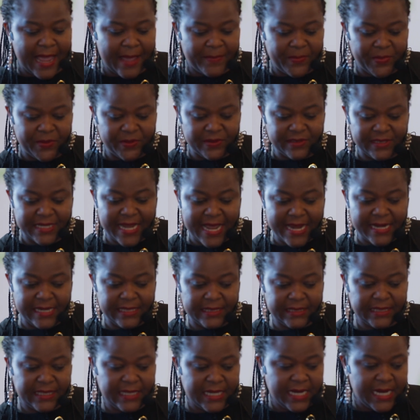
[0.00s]
happened.
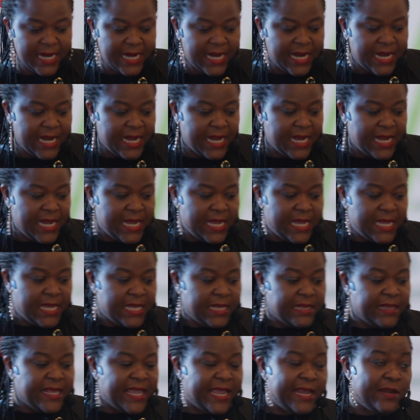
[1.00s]
And
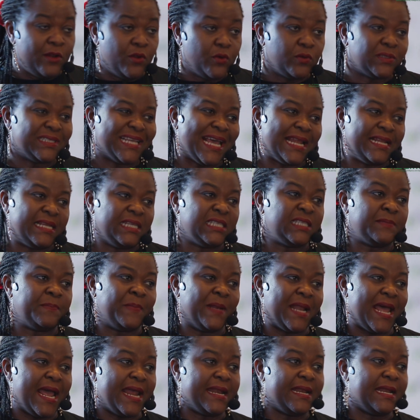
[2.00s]
they looked at this
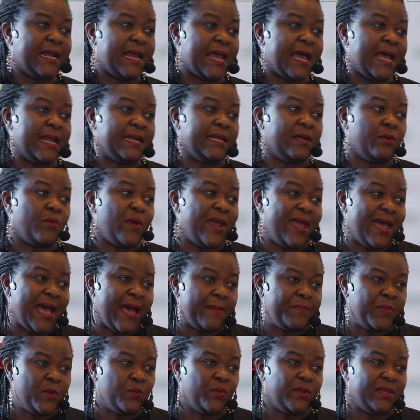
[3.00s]
plan and they were
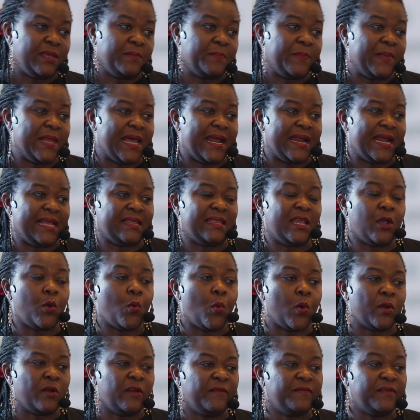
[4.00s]
happy with the plan. I think
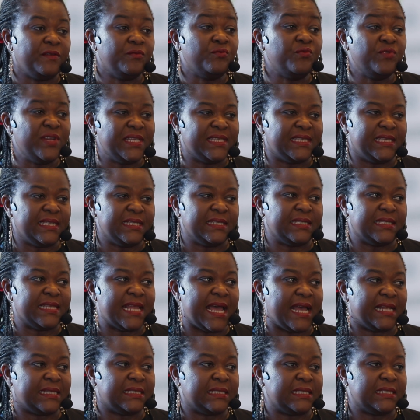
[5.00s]
one of the reasons
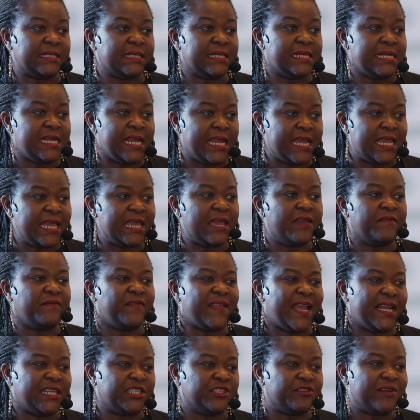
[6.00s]
that they gave
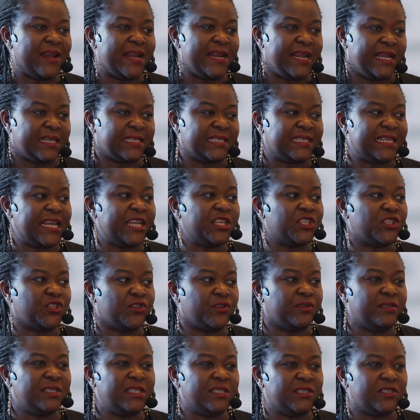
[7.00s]
Nigeria an
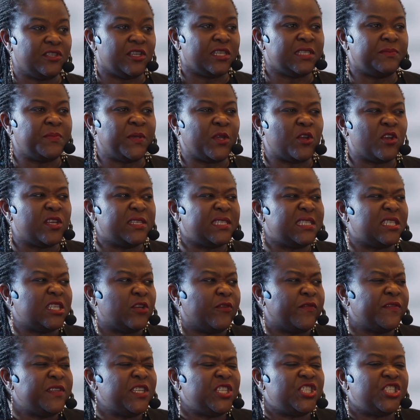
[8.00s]
extension is just because
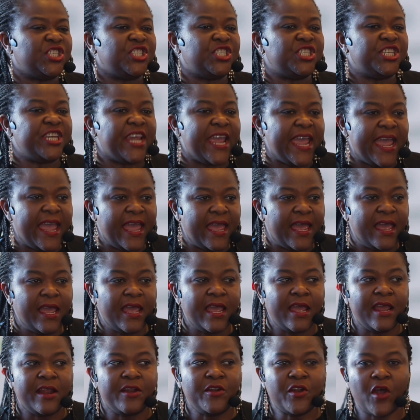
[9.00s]
of the sheer
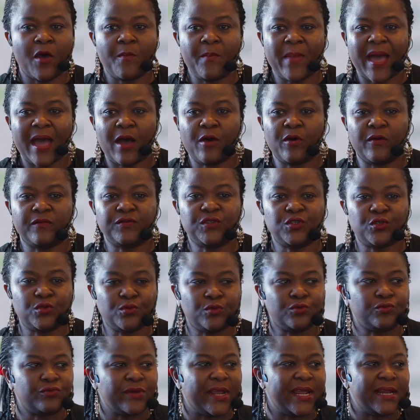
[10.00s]
number of
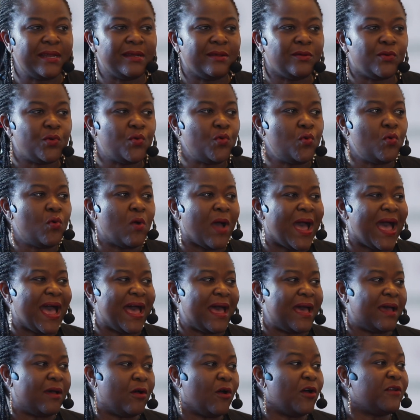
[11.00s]
children who
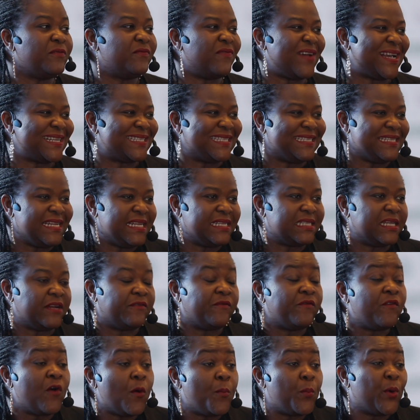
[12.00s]
are unvaccinated.
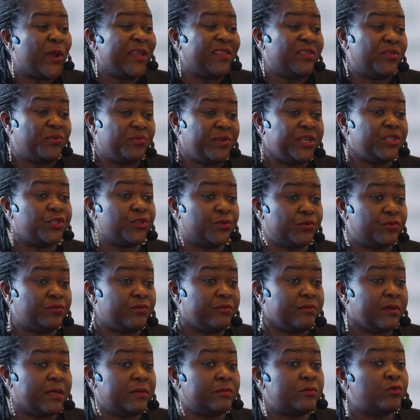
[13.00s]

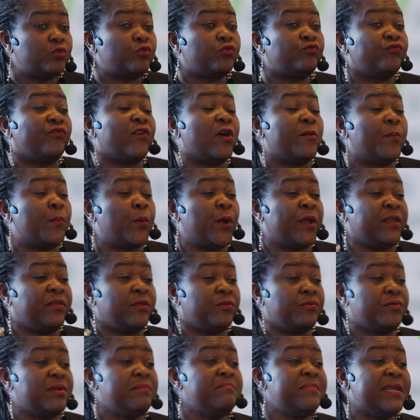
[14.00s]

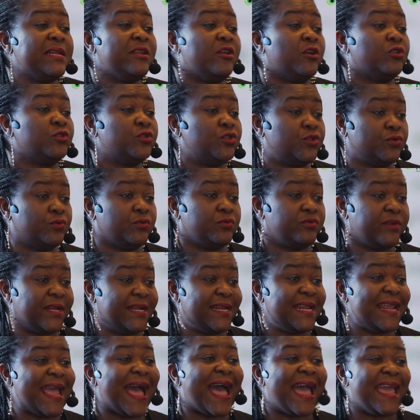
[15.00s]
4.3 million
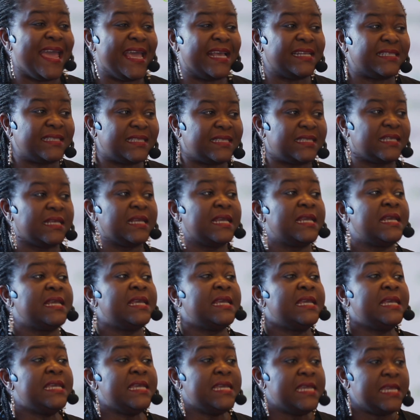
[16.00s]
children, the highest
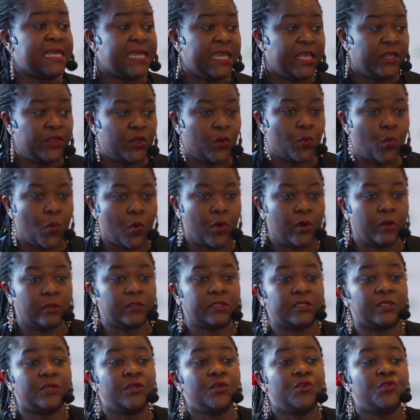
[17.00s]
in the
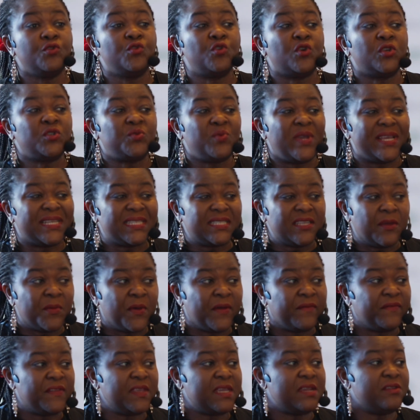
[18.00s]
world. Those were some
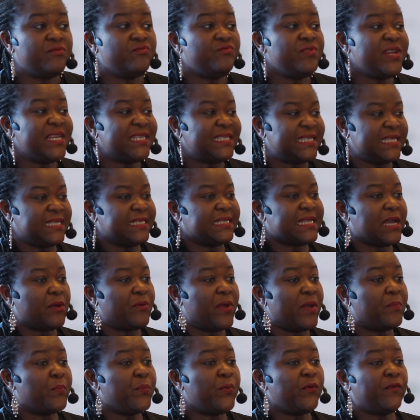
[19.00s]
of the reasons that
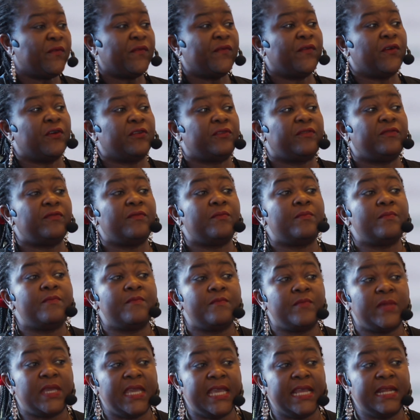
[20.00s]
were put forth
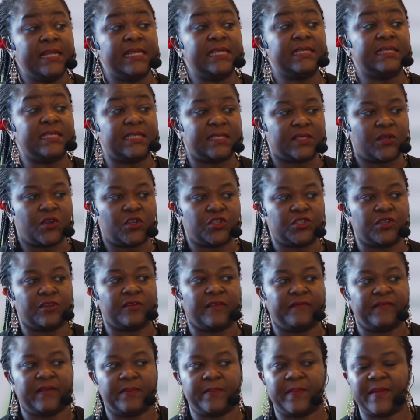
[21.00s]
in the discussion
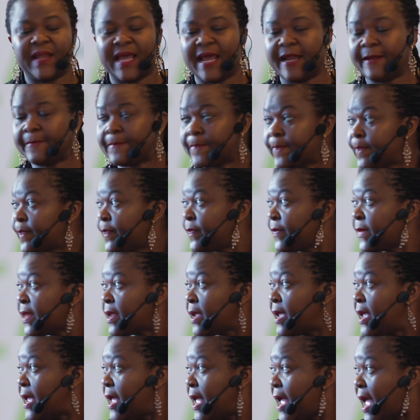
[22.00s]
of the plan.
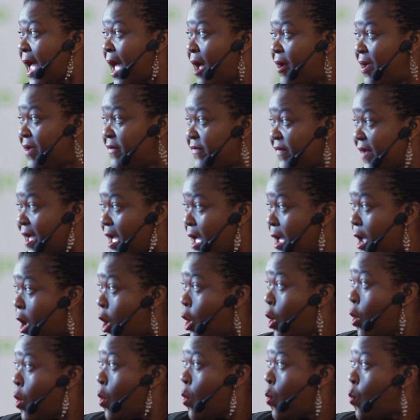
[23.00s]
However,
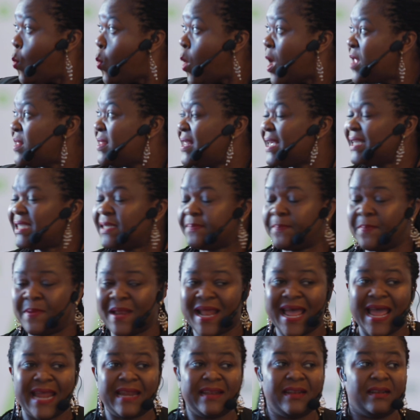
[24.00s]
what this
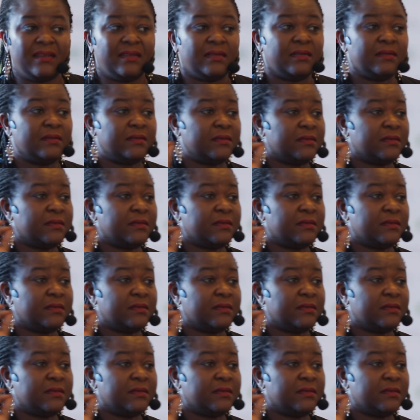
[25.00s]
plan